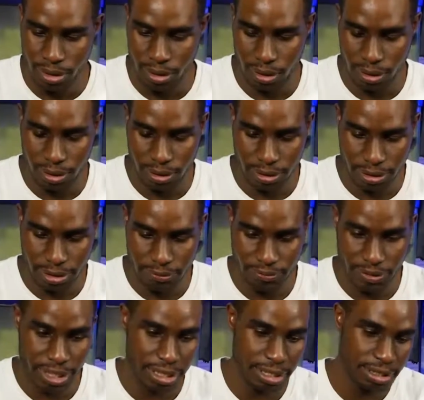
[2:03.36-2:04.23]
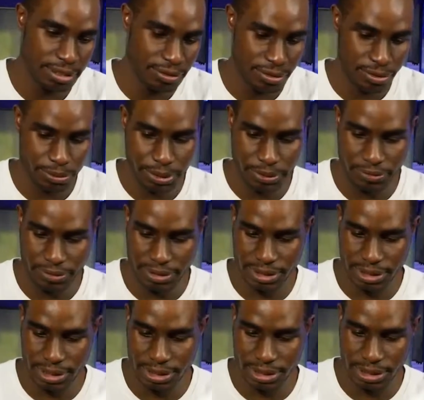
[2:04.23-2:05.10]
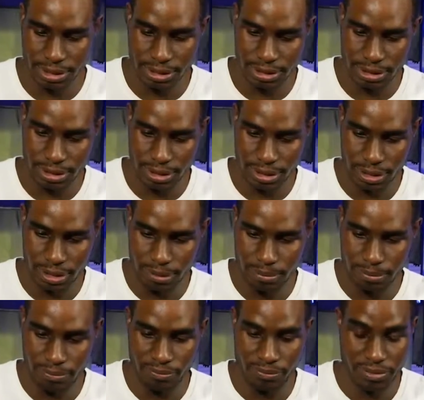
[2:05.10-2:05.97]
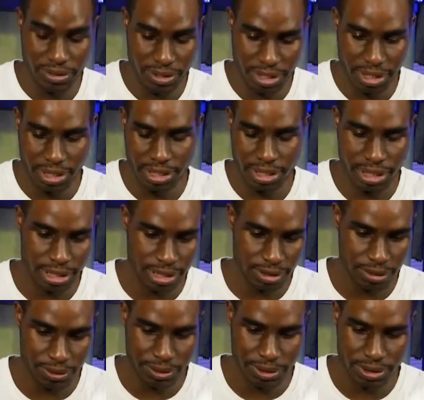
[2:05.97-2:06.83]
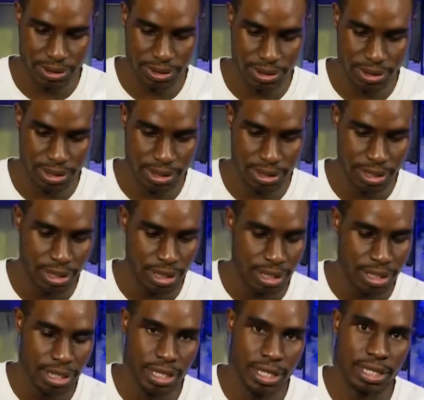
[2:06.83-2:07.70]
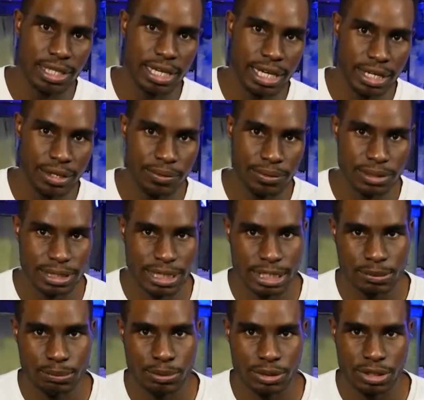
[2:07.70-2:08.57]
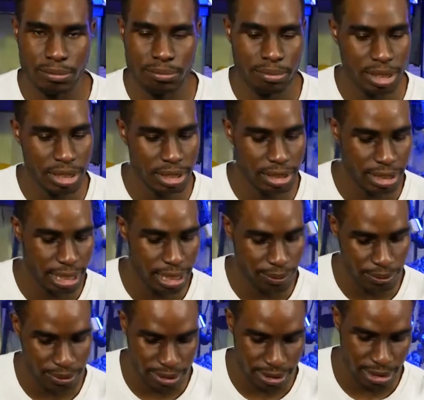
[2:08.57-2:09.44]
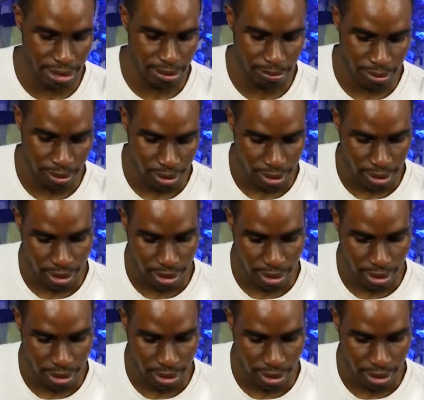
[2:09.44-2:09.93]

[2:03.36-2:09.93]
all divided into 3 different sections, vertically and horizontally, and I always like to put the main aquascape